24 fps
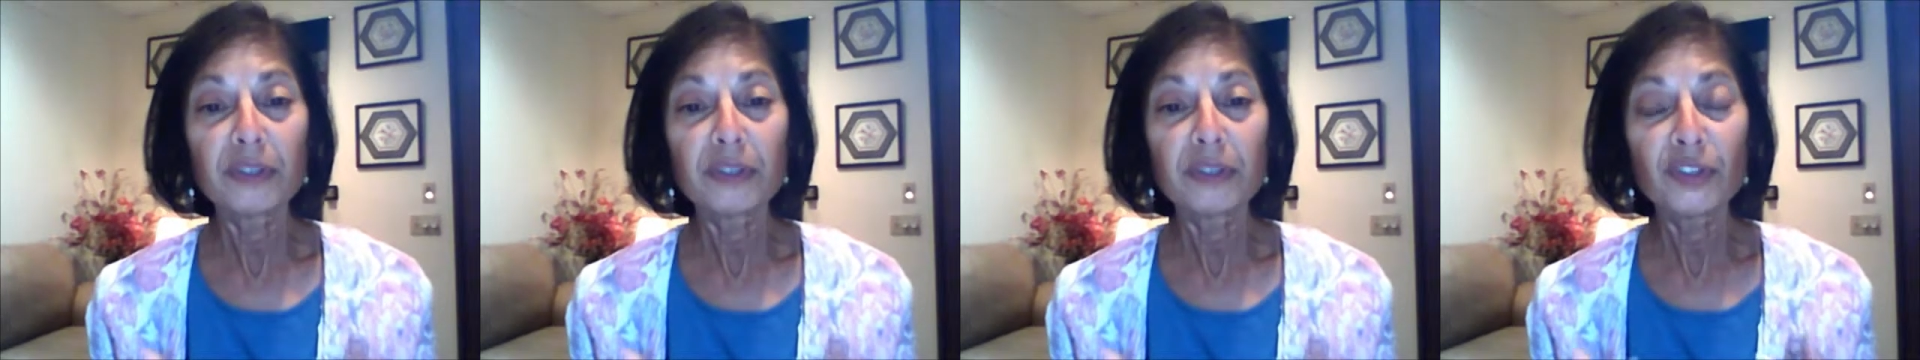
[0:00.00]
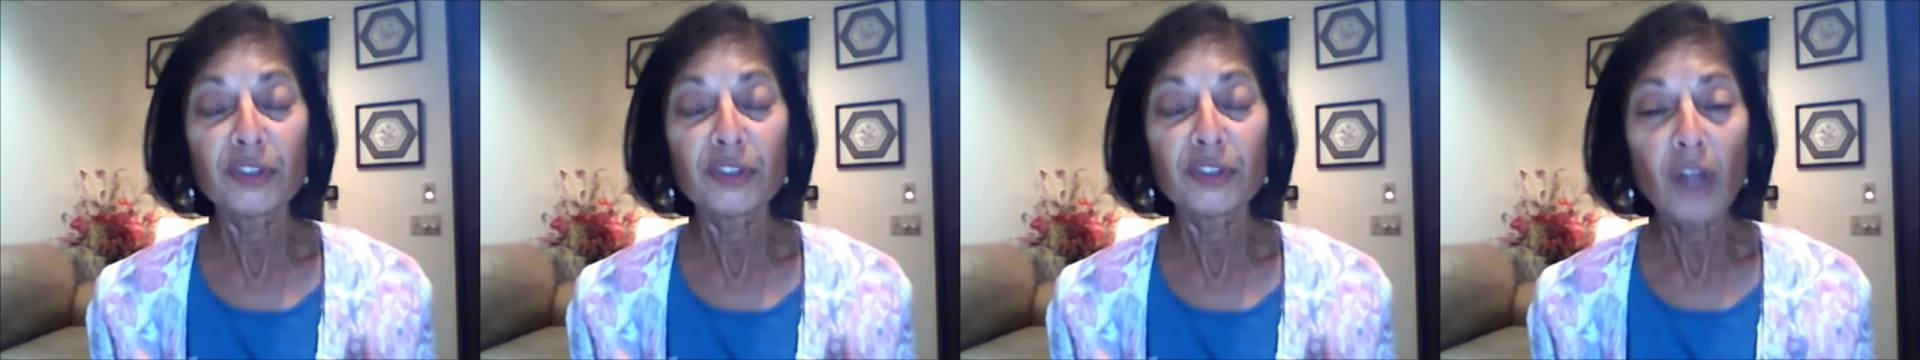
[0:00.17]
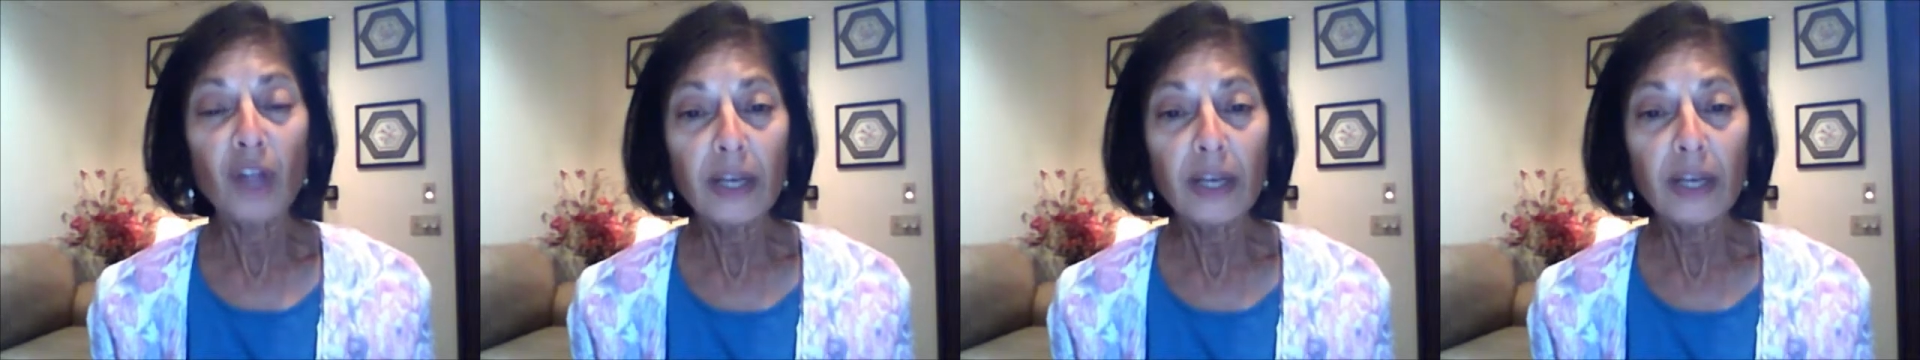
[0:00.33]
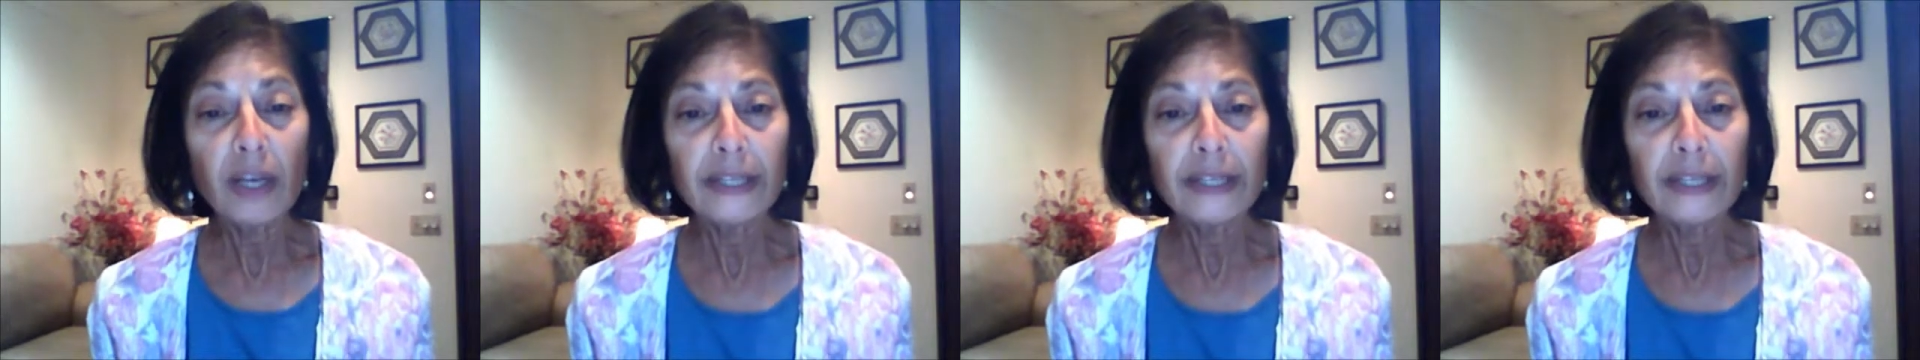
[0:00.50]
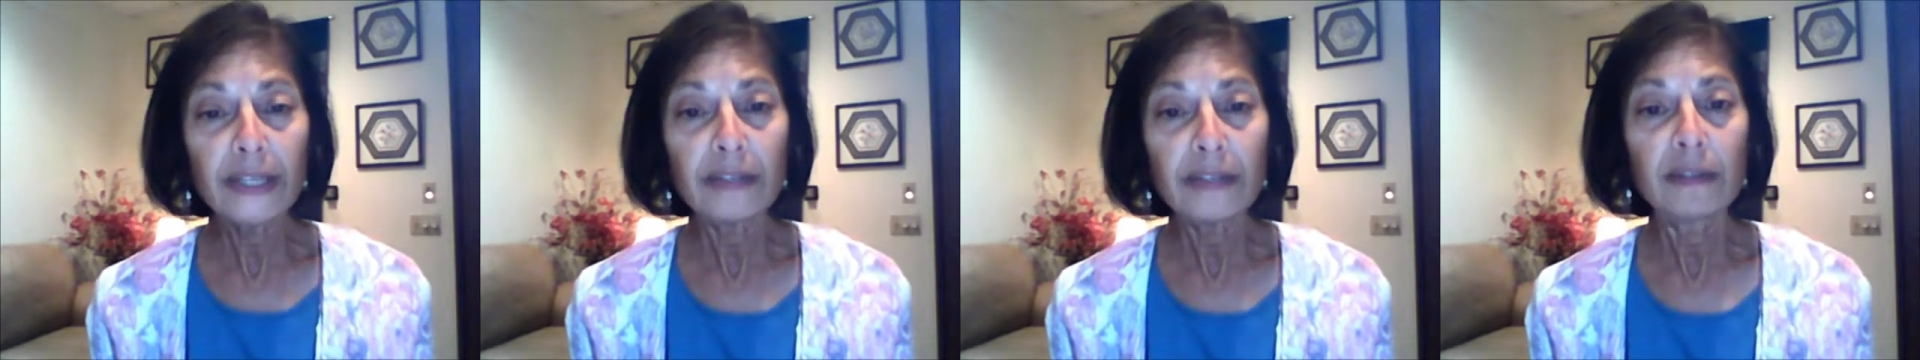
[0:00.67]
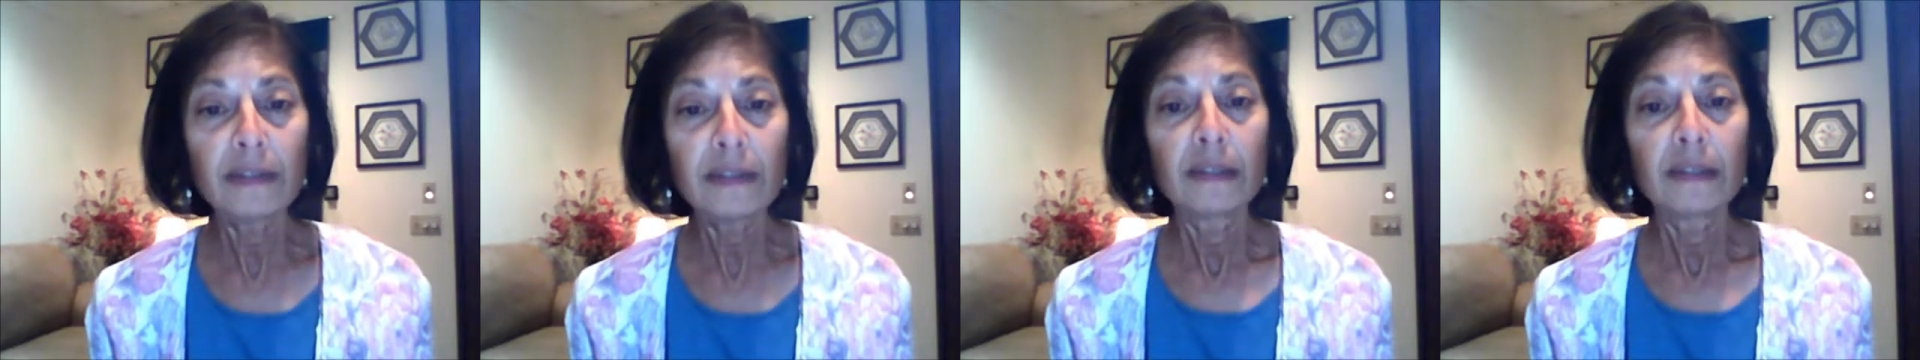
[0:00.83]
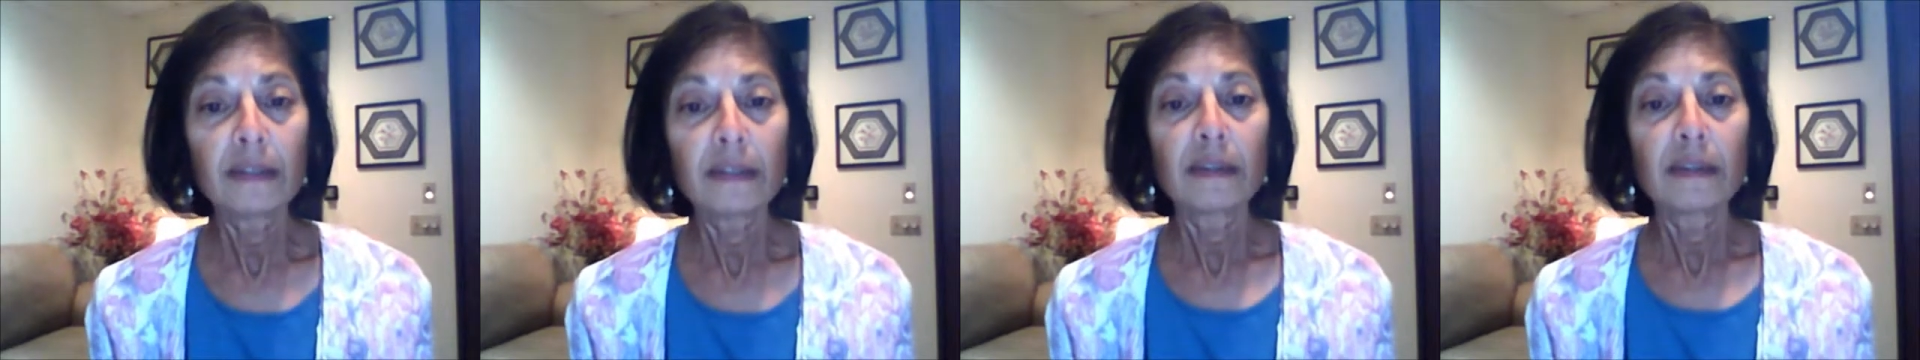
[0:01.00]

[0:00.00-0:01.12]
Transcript: is solid